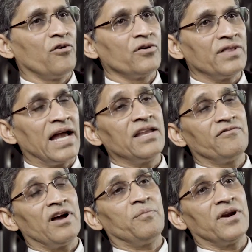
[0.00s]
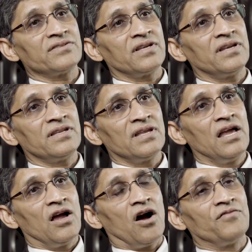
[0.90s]
to 95%
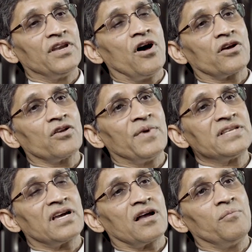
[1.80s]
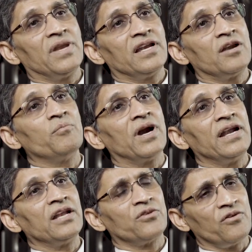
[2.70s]
of the documents are completed
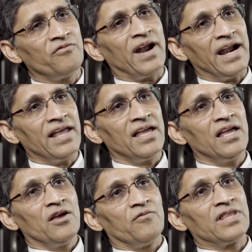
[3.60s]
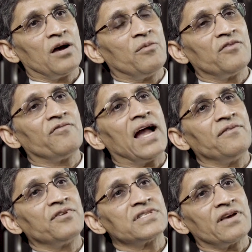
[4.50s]
Monday through Friday, with about
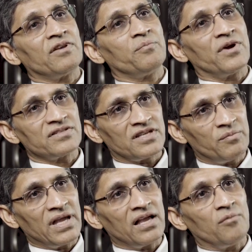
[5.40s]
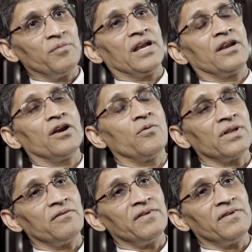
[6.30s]
5 to 7% being completed over the